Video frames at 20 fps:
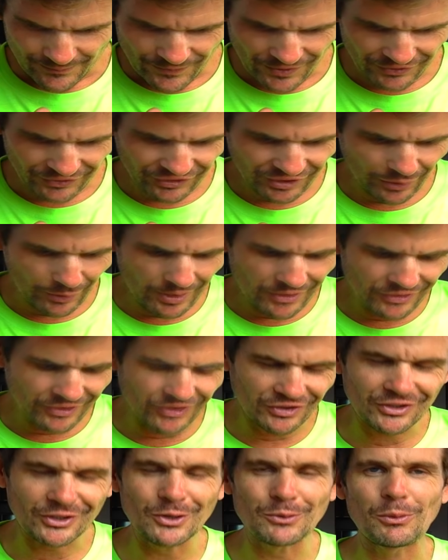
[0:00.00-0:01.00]
it's so easy
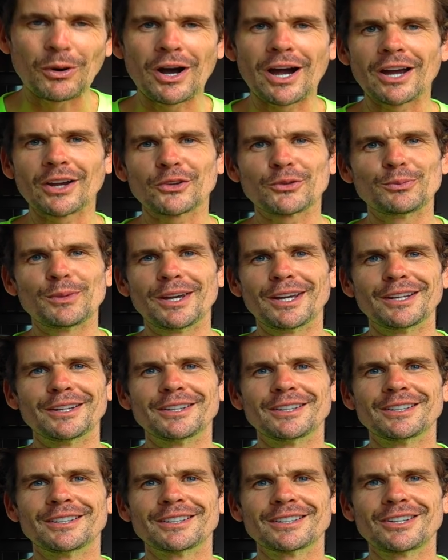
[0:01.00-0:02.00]
to steal bikes, man.
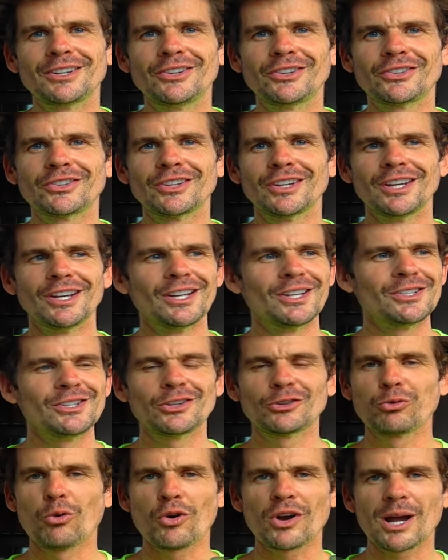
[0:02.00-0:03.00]
Because you
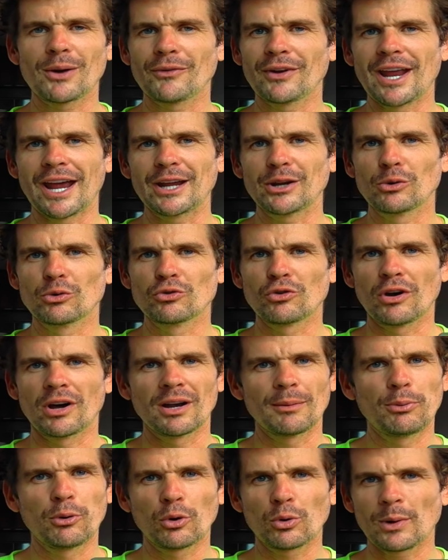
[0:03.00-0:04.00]
just walk up an angle
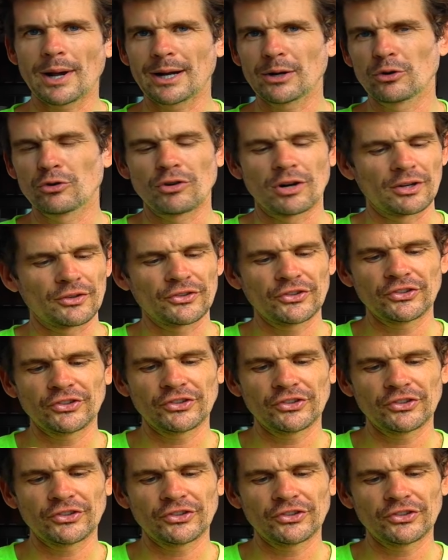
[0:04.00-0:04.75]
grinder, a portable angle grinder,